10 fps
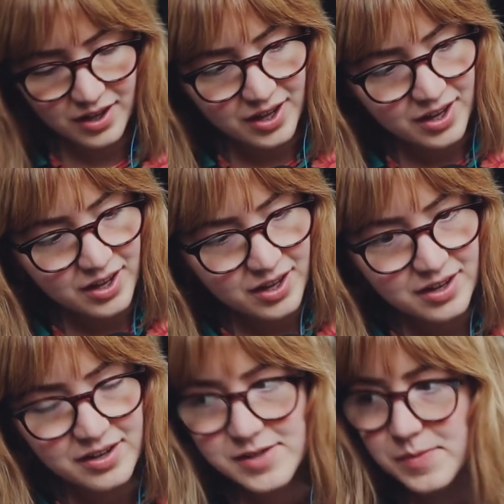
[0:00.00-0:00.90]

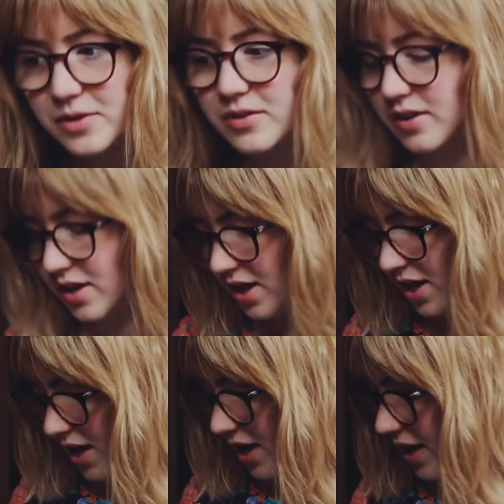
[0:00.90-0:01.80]
And I spilled.
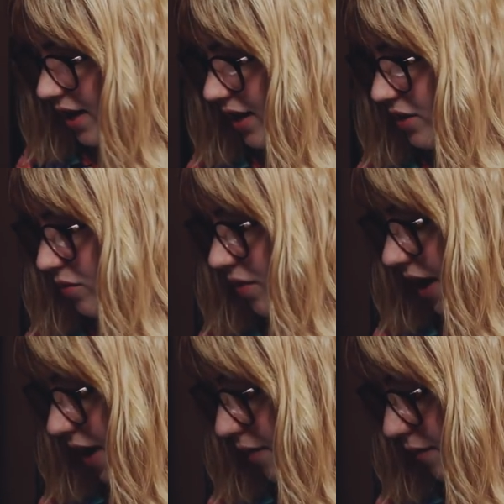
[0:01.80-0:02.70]
And I don't
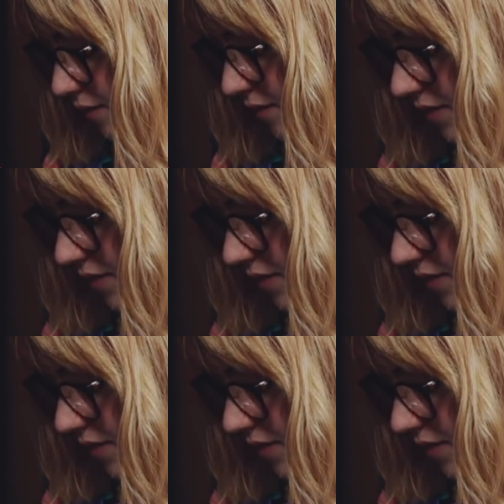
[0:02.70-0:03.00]
have